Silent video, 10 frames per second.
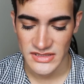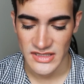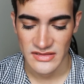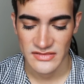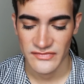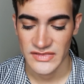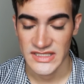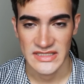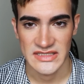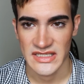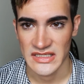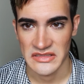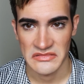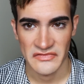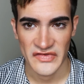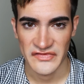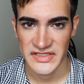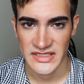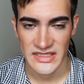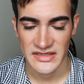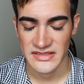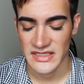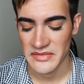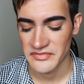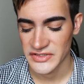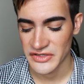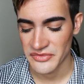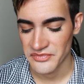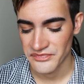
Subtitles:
was like 16, 15 at the time. So